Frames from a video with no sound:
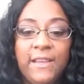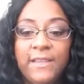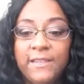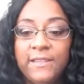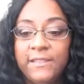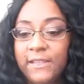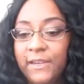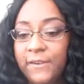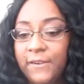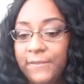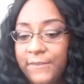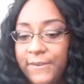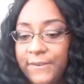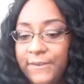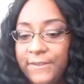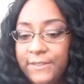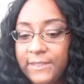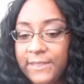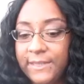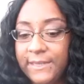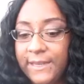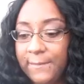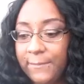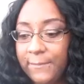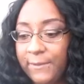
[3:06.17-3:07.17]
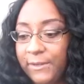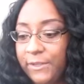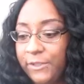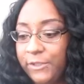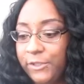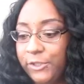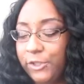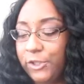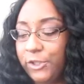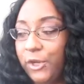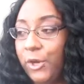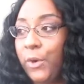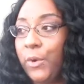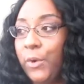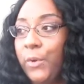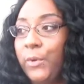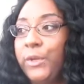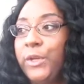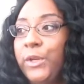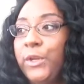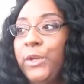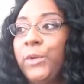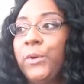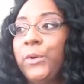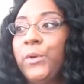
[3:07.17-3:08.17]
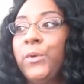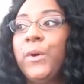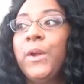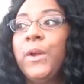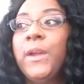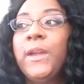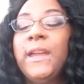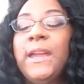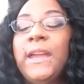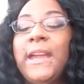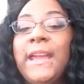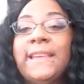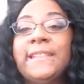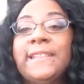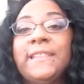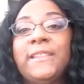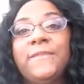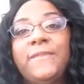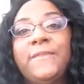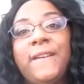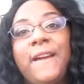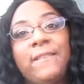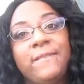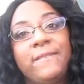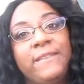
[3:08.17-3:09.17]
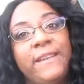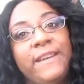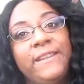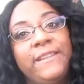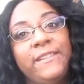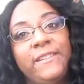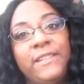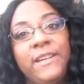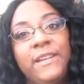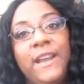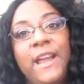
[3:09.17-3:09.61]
So the first thing I'm going to show you is the foundation.